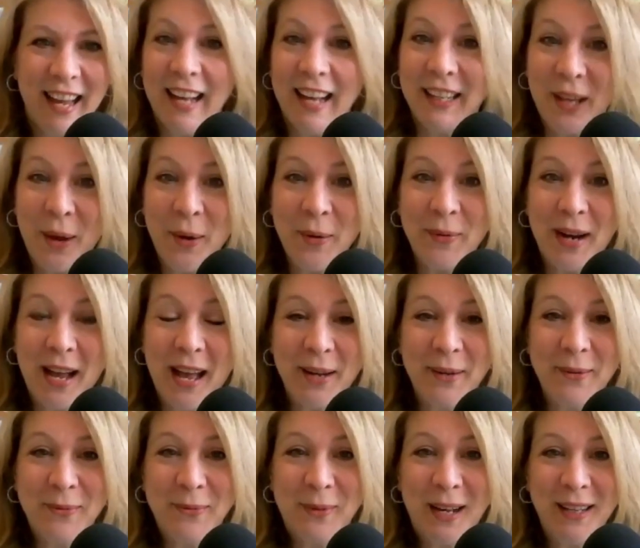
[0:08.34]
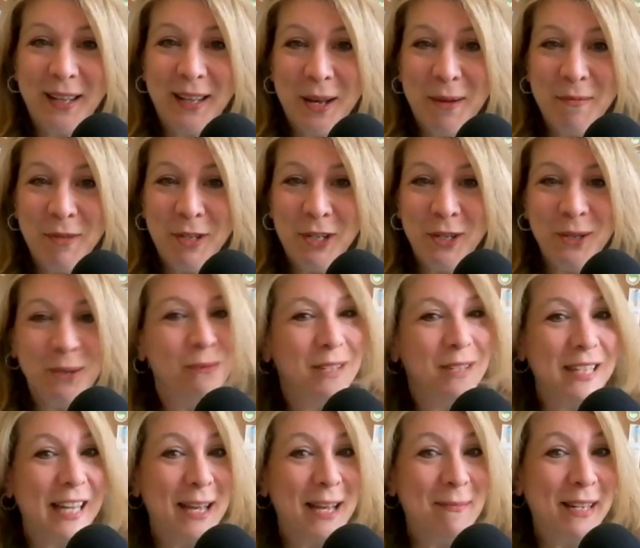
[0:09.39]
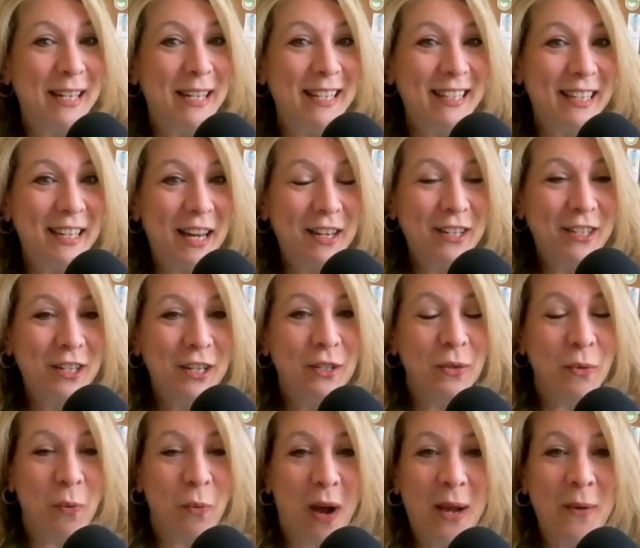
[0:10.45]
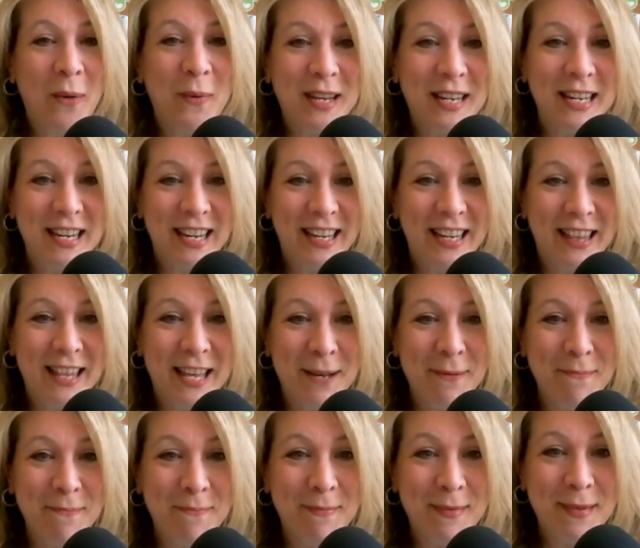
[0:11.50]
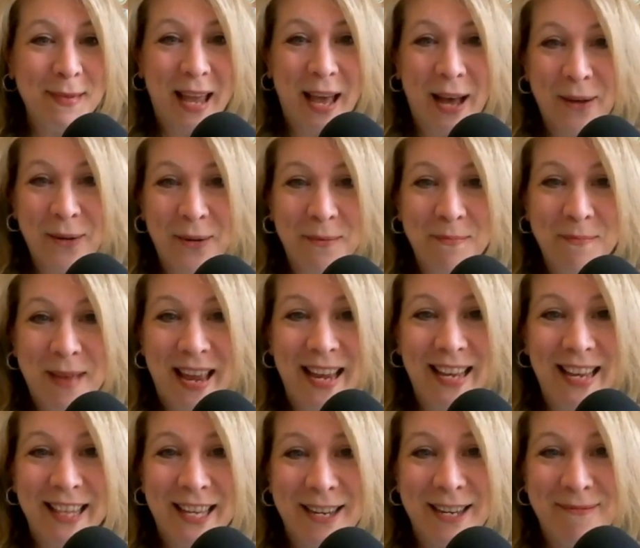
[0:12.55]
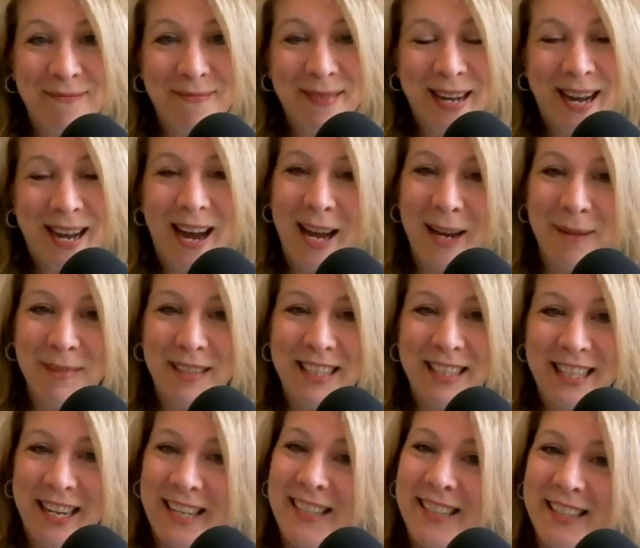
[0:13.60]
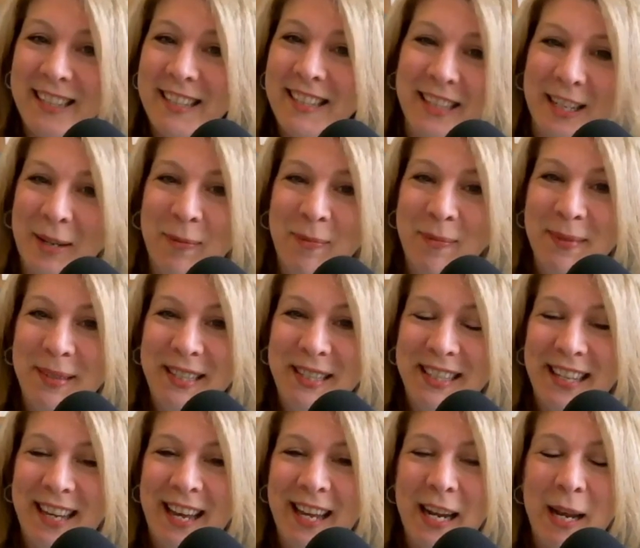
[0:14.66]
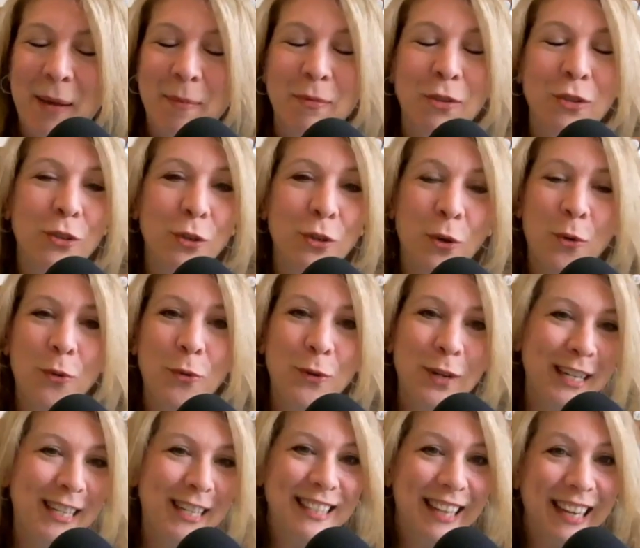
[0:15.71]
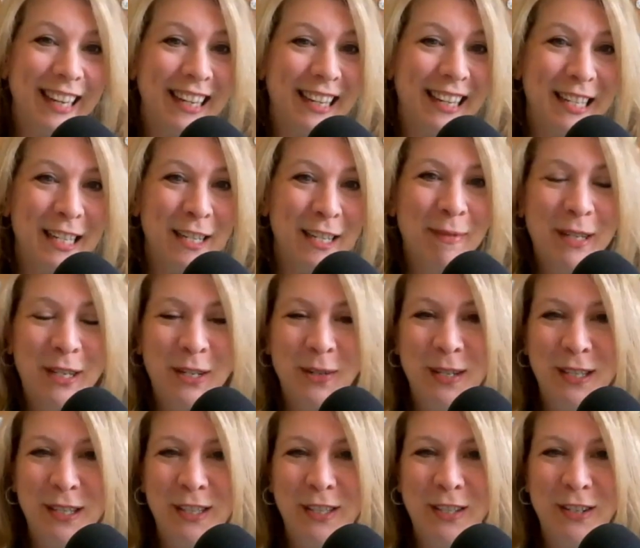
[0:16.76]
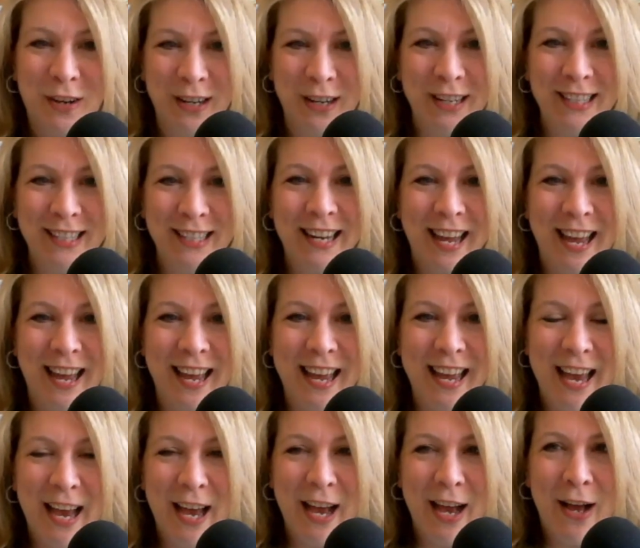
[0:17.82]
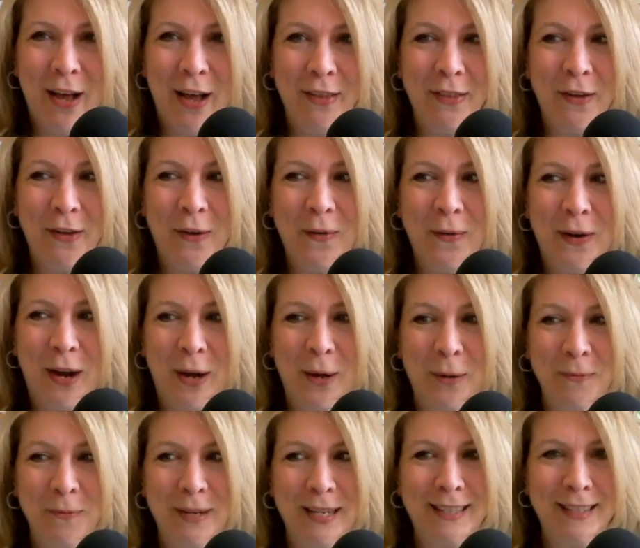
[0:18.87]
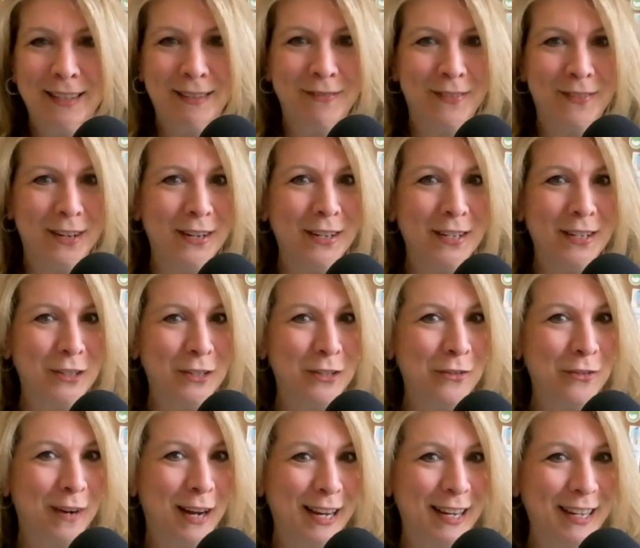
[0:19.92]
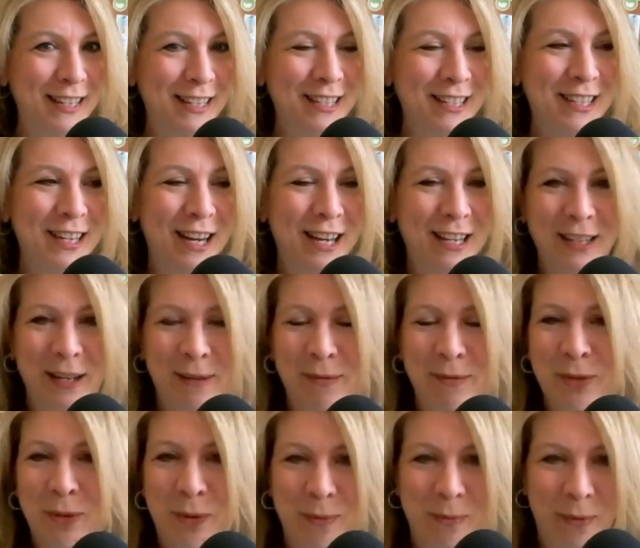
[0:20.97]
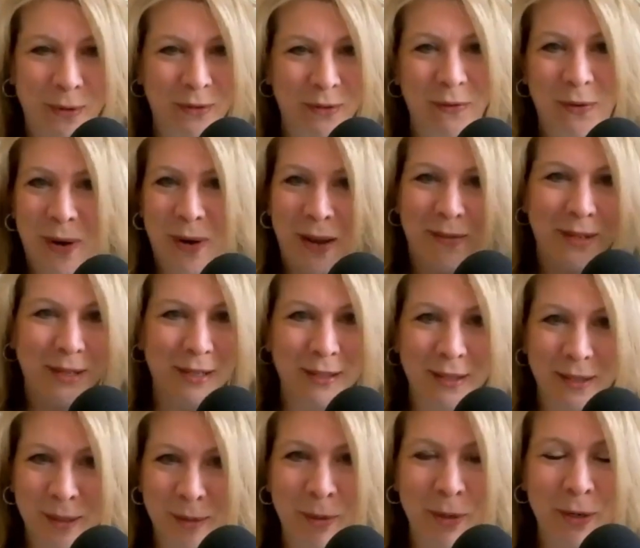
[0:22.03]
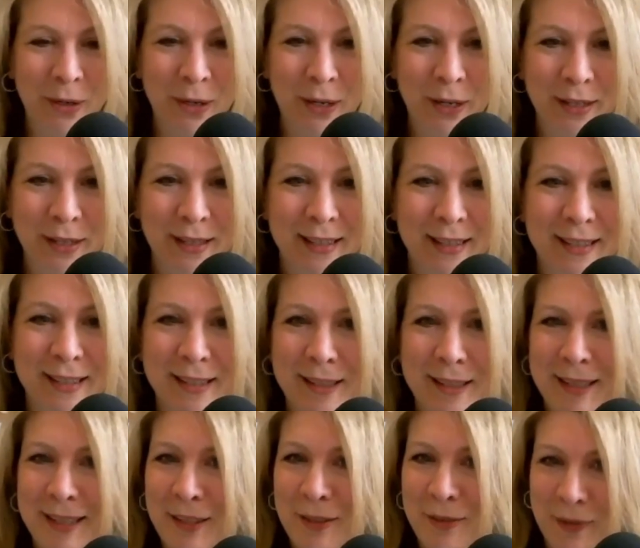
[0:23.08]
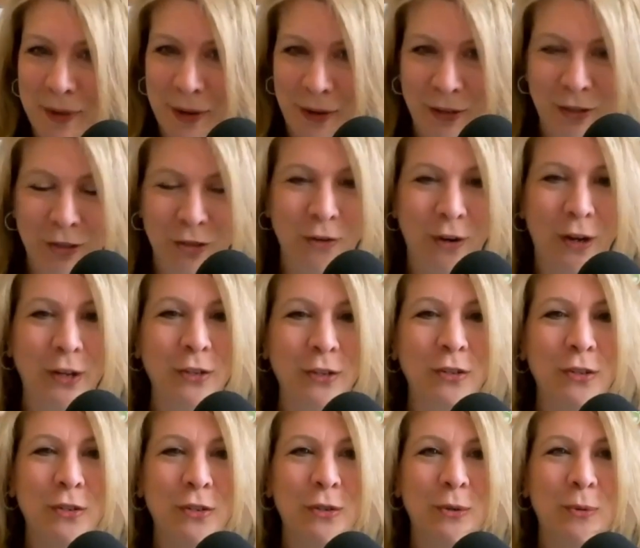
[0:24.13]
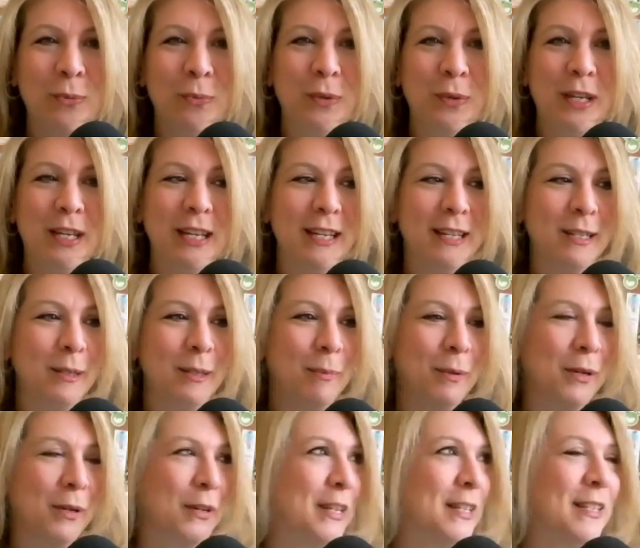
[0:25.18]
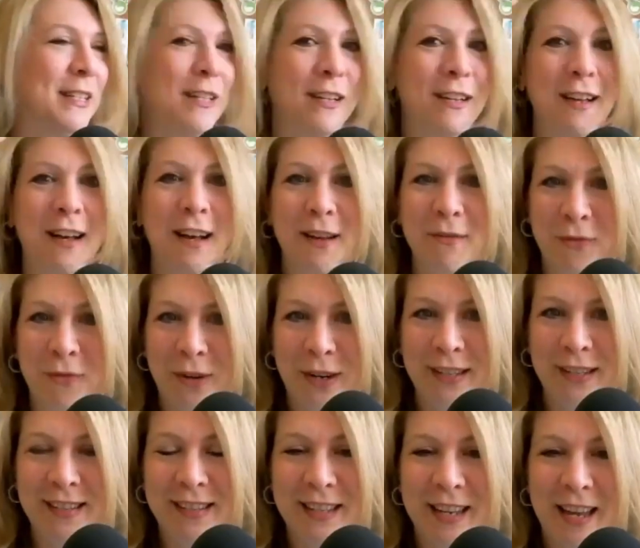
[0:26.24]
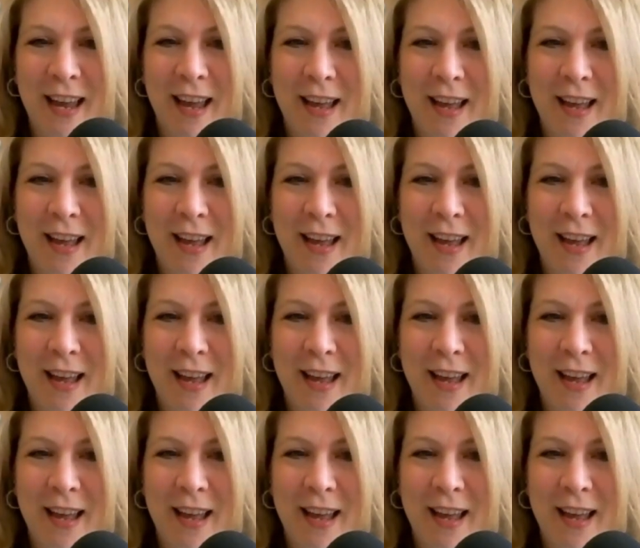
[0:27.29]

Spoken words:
Hello and welcome to Diabetes Connections, Why We Need Them, How to Make Them. I'm Stacey Simms and I'm so excited to be doing this talk today, although it's very strange, as I'm sure most of you are having this experience. It's very strange to be experiencing a conference